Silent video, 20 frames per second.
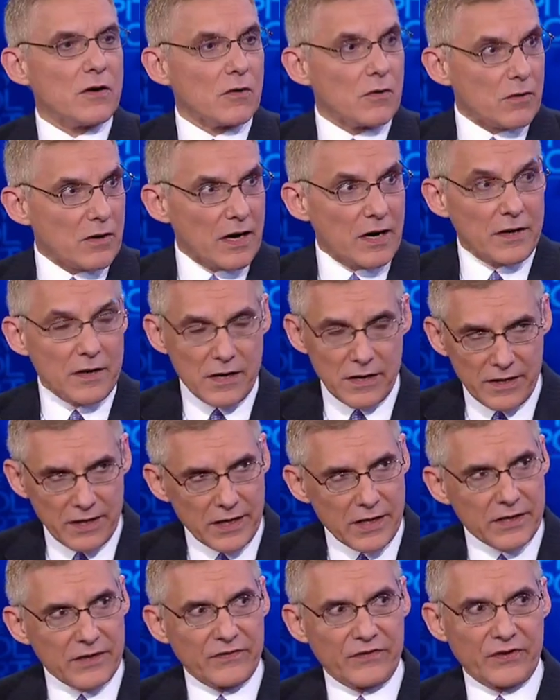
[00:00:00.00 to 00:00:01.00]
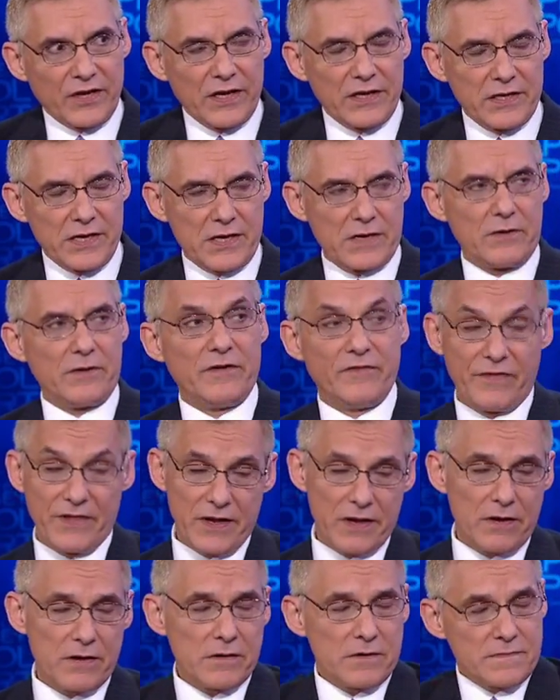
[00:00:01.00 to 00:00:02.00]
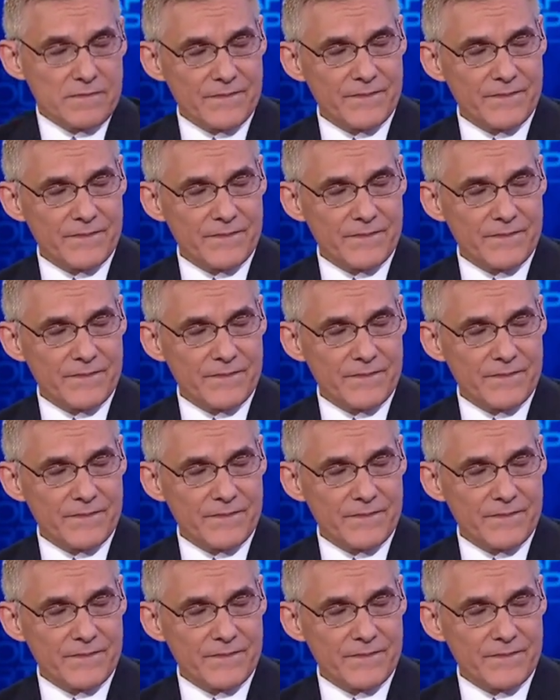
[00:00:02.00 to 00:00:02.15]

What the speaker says: and are they going to stay down if they are?